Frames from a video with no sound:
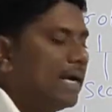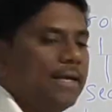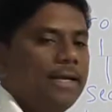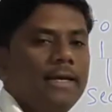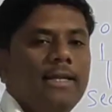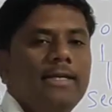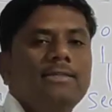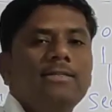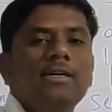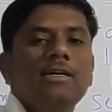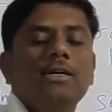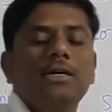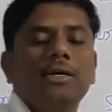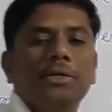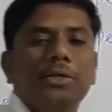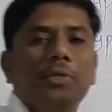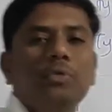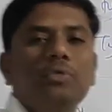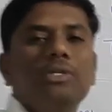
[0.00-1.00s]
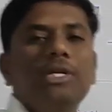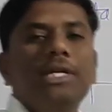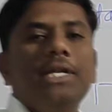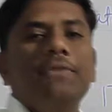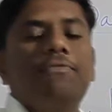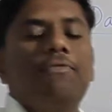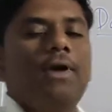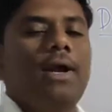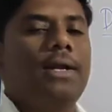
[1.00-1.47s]
category is user
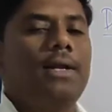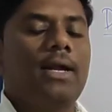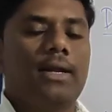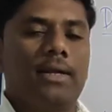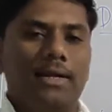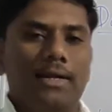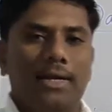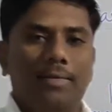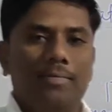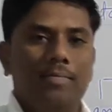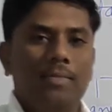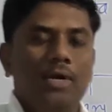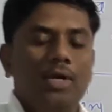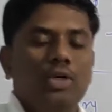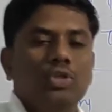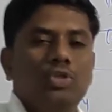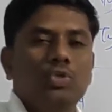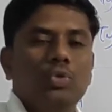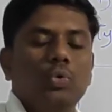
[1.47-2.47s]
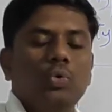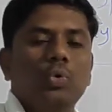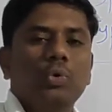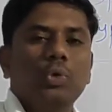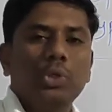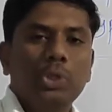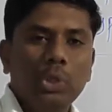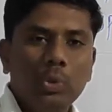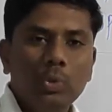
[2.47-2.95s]
defined data type.
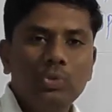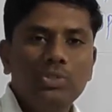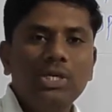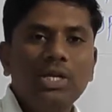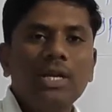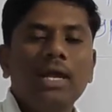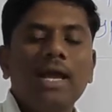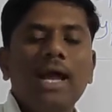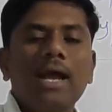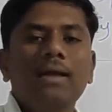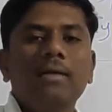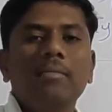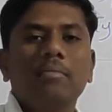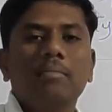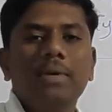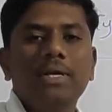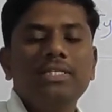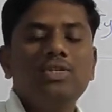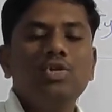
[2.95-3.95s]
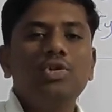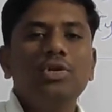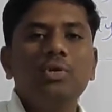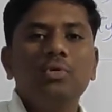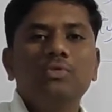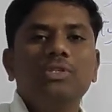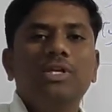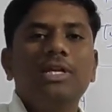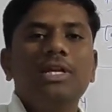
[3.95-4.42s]
So user can, based on
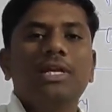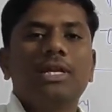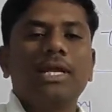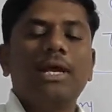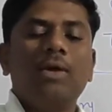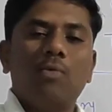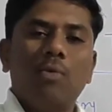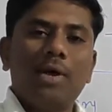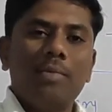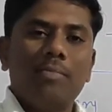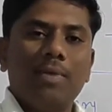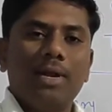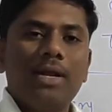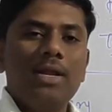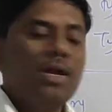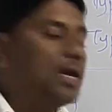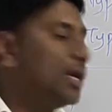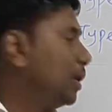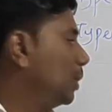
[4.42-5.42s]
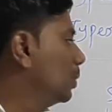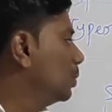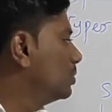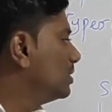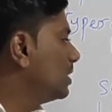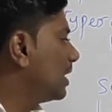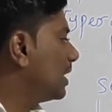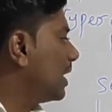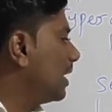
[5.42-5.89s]
user requirement,
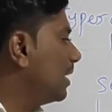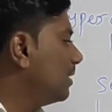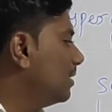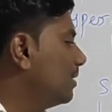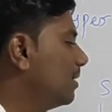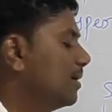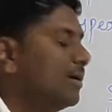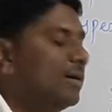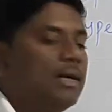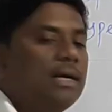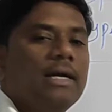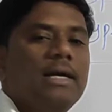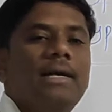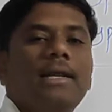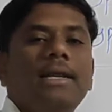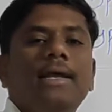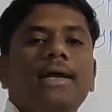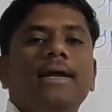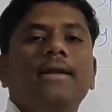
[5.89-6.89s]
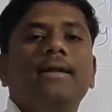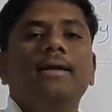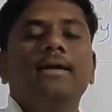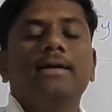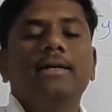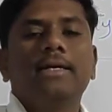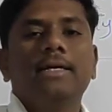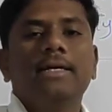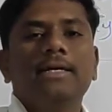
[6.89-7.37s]
user can
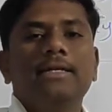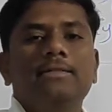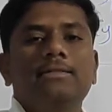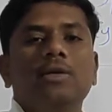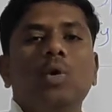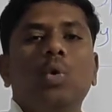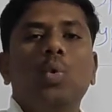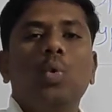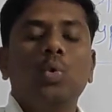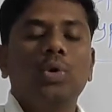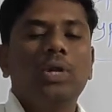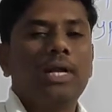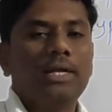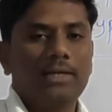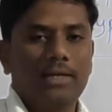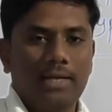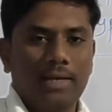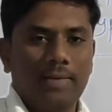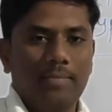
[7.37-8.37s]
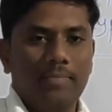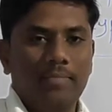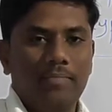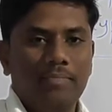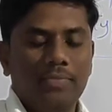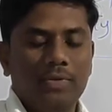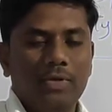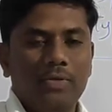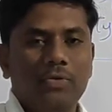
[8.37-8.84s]
create its own data type.
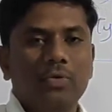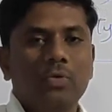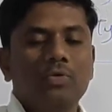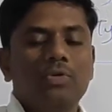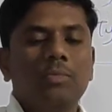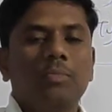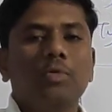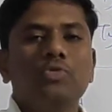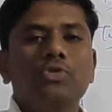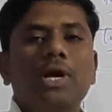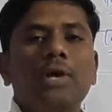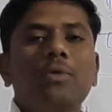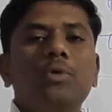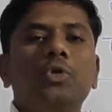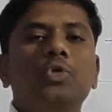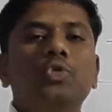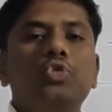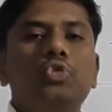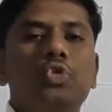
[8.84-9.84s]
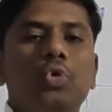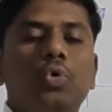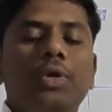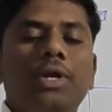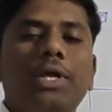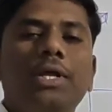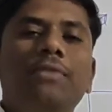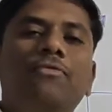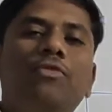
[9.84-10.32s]
So suppose I want to
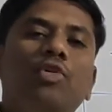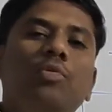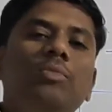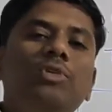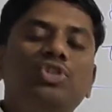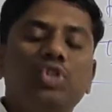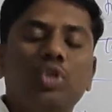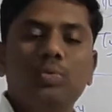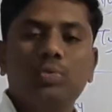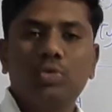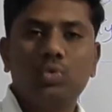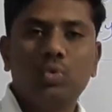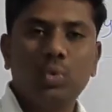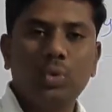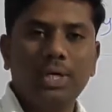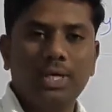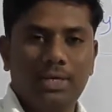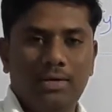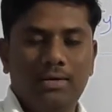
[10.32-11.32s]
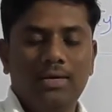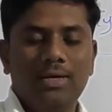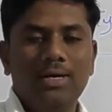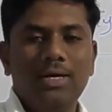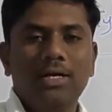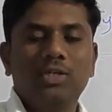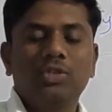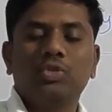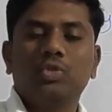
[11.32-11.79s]
store information of student.
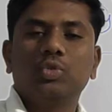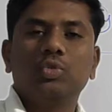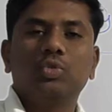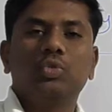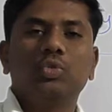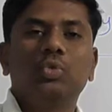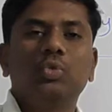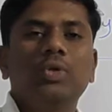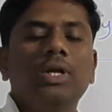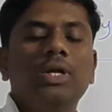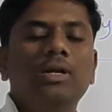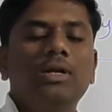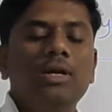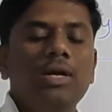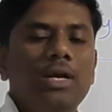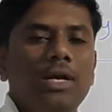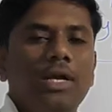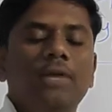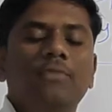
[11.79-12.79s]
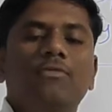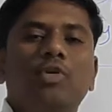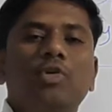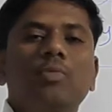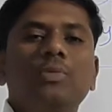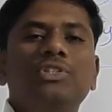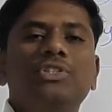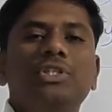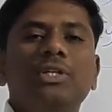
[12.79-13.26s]
So student
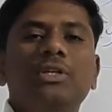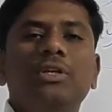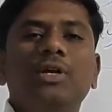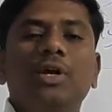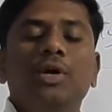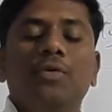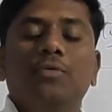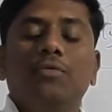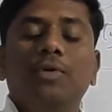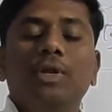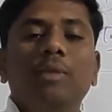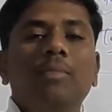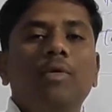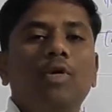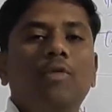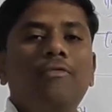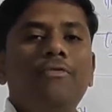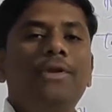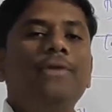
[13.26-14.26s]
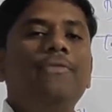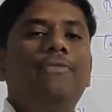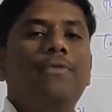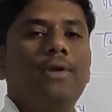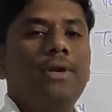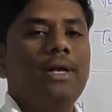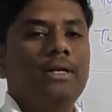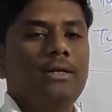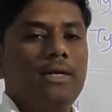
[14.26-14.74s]
information will be of
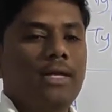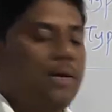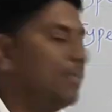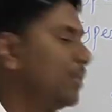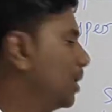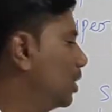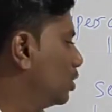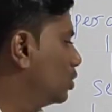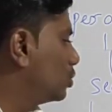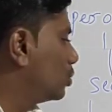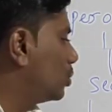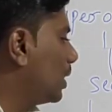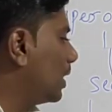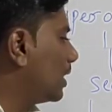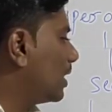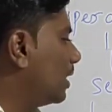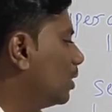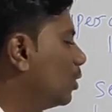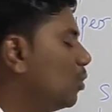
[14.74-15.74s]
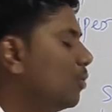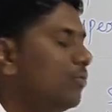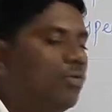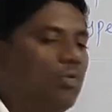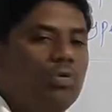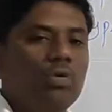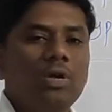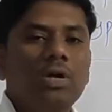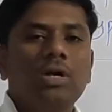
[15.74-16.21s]
different data type. So I can go
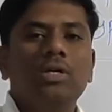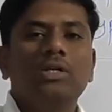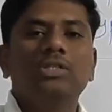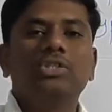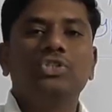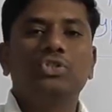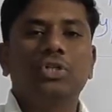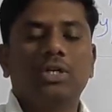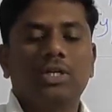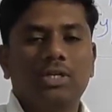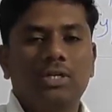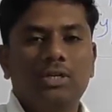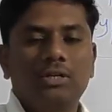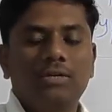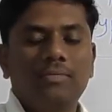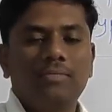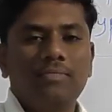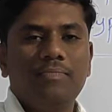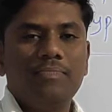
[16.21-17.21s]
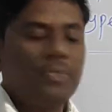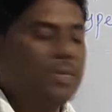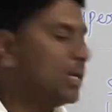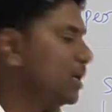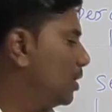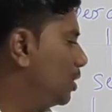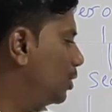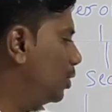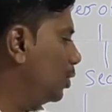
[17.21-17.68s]
for struct,
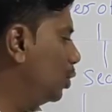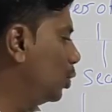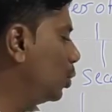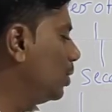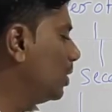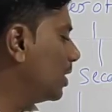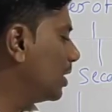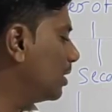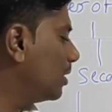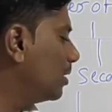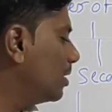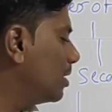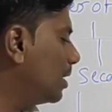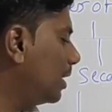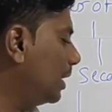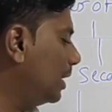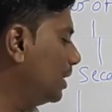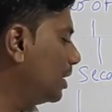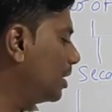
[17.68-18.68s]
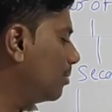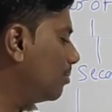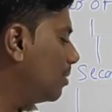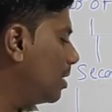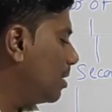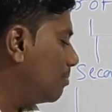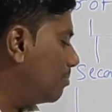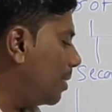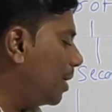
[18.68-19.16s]
union,
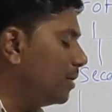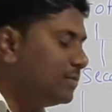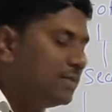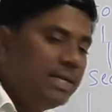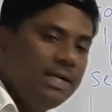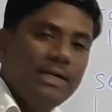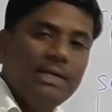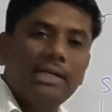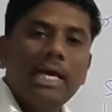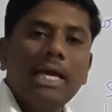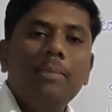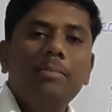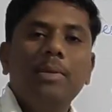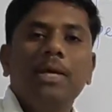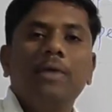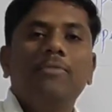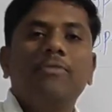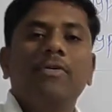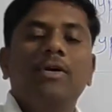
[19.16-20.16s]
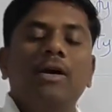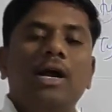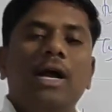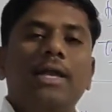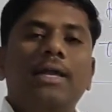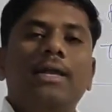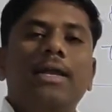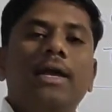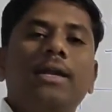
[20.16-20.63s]
enum. By using type diff,
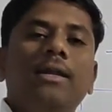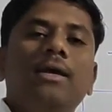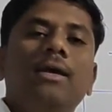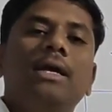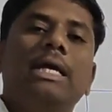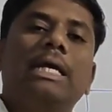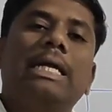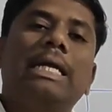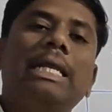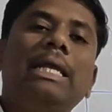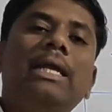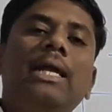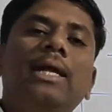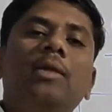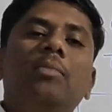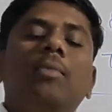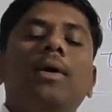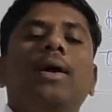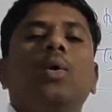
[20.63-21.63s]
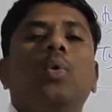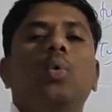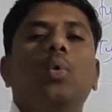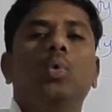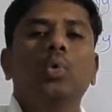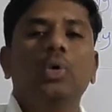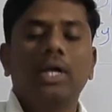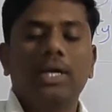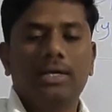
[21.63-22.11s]
I can create my
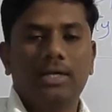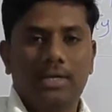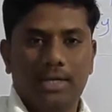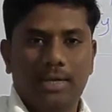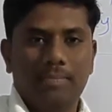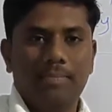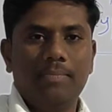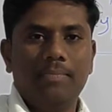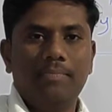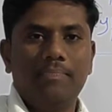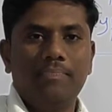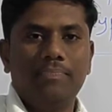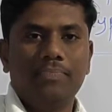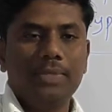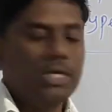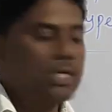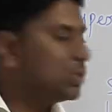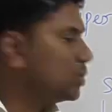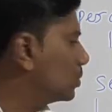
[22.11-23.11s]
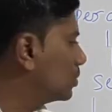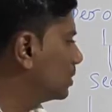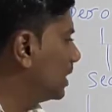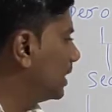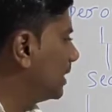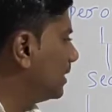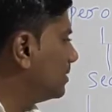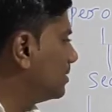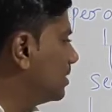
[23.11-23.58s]
own data type. So
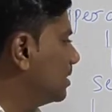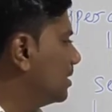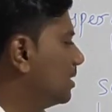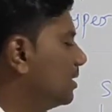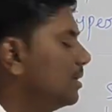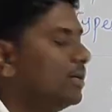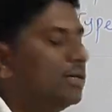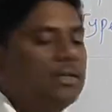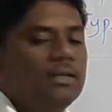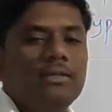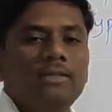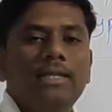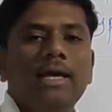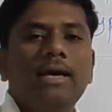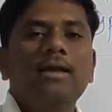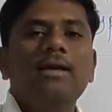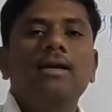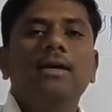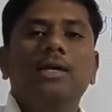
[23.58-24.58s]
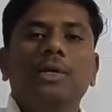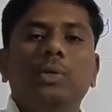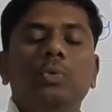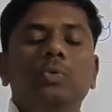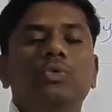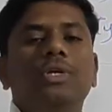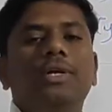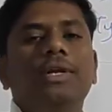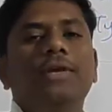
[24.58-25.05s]
that is their
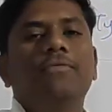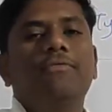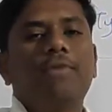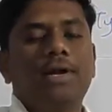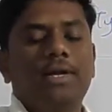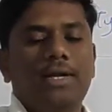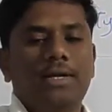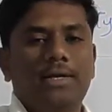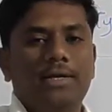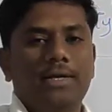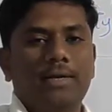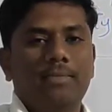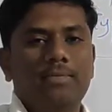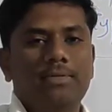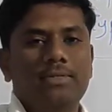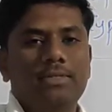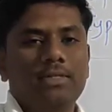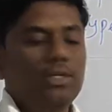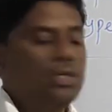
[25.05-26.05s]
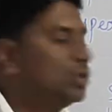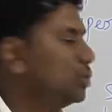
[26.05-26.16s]
user defined data types.